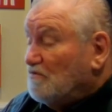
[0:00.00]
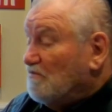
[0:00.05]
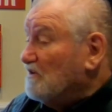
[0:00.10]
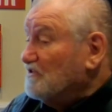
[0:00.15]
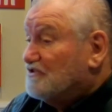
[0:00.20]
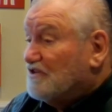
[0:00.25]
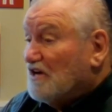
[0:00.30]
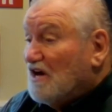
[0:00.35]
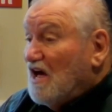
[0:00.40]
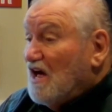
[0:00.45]

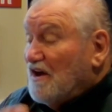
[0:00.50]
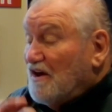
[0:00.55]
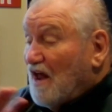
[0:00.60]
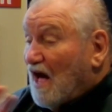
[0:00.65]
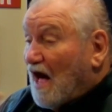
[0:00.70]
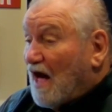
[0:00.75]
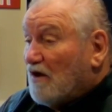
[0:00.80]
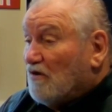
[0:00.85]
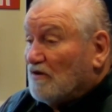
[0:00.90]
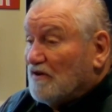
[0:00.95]
months,
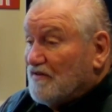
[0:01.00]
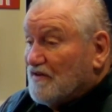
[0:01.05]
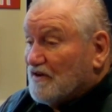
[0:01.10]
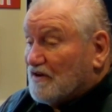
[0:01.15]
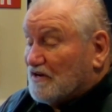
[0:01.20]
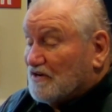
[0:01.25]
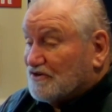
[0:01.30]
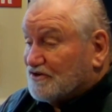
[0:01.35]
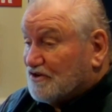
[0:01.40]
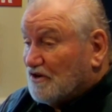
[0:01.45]
not only the
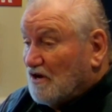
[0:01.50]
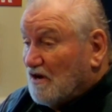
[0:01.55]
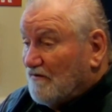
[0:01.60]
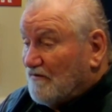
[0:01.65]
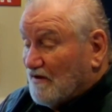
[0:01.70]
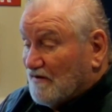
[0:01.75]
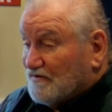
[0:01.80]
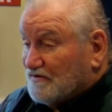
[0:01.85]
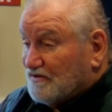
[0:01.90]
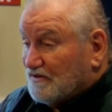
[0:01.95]

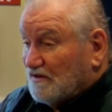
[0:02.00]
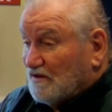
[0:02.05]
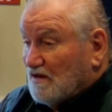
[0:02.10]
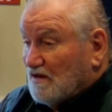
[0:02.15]
conservatives,